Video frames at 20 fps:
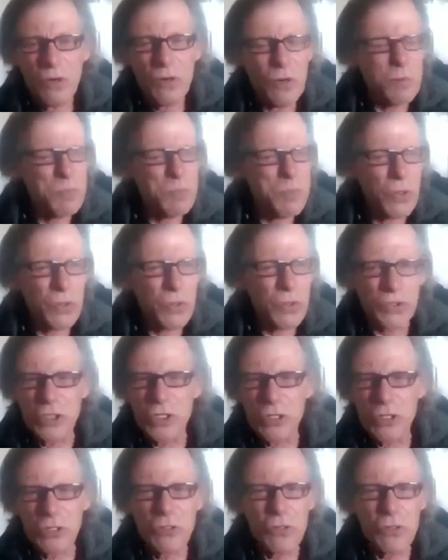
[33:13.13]
"Oh,
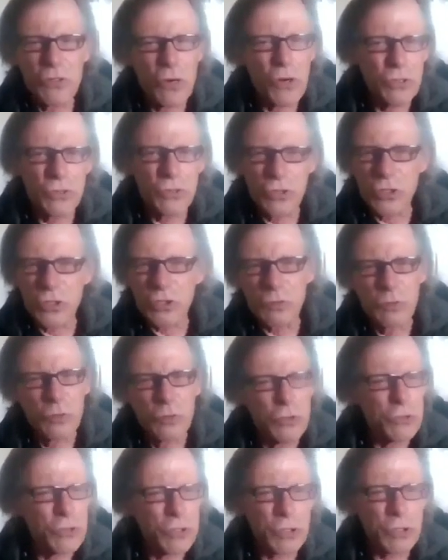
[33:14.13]
bullshit! No, you just
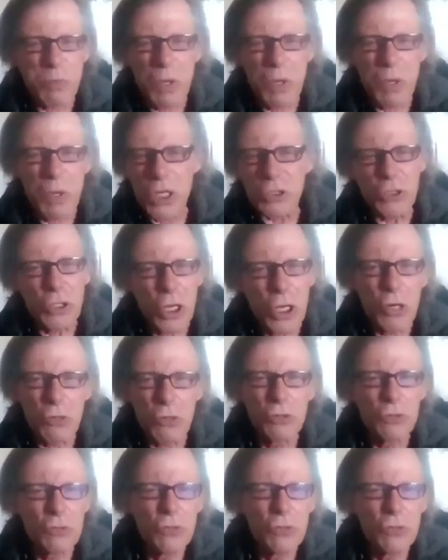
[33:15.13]
passed out.